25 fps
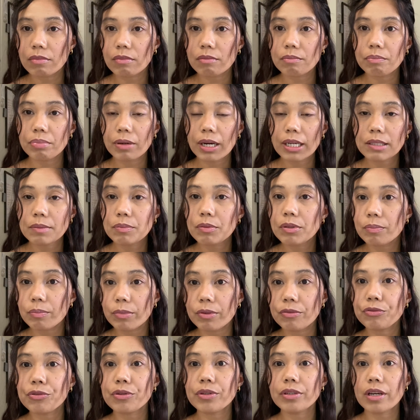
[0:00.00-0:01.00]
passport
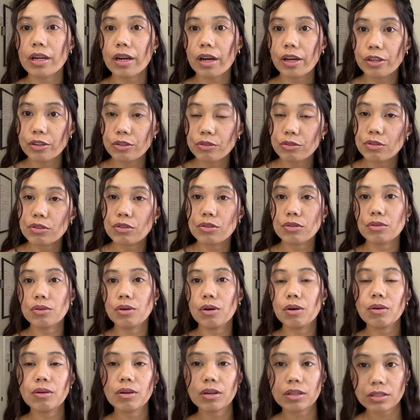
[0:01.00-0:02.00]
before that I used to
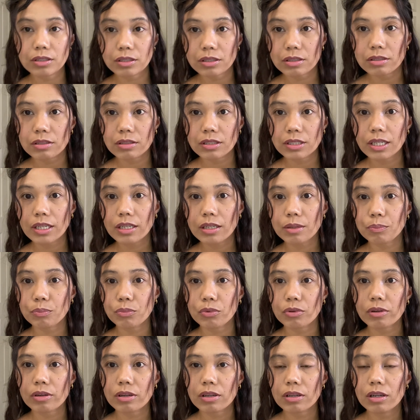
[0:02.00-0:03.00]
go on
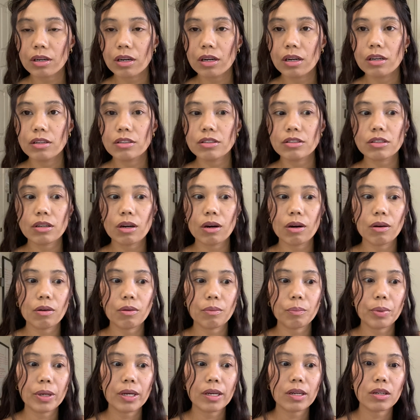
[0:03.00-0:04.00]
Singapore. So
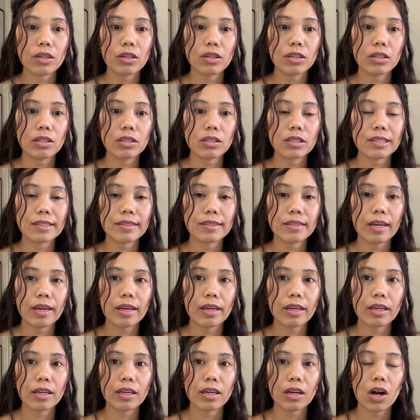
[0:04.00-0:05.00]
because
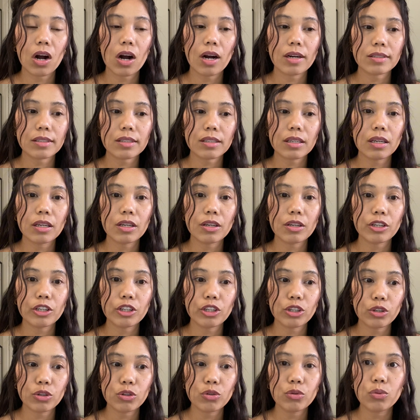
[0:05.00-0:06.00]
they asking
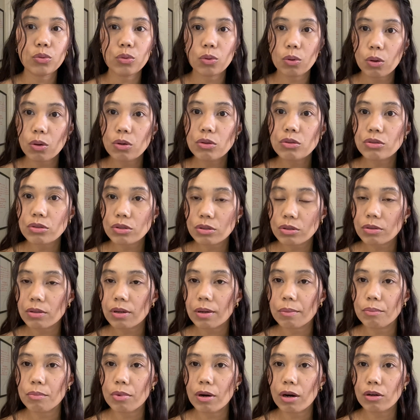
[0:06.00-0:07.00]
you also
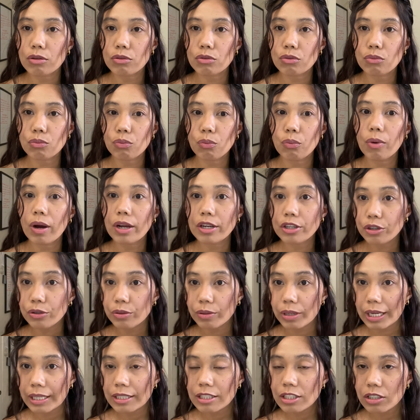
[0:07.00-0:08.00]
about when you
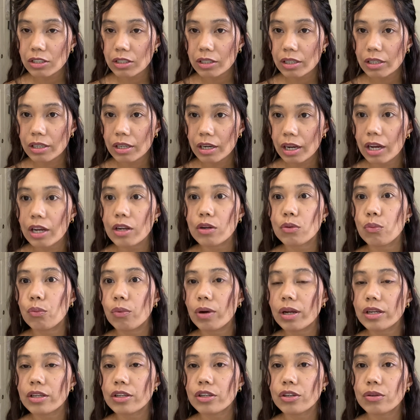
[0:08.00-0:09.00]
enter and
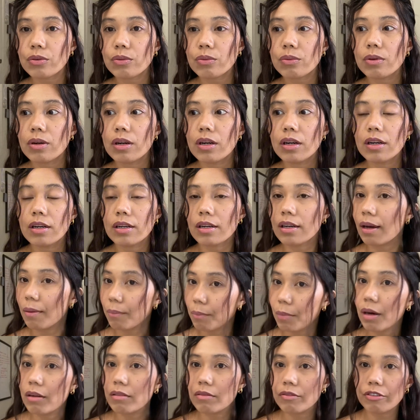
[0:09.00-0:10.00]
when you come
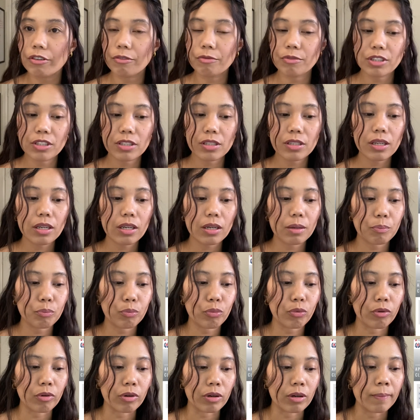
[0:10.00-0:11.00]
out from the
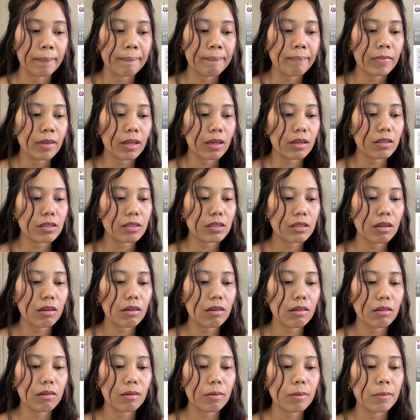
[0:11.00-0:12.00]
Singapore.
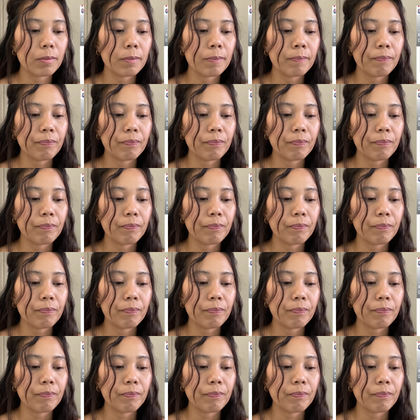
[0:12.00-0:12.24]
So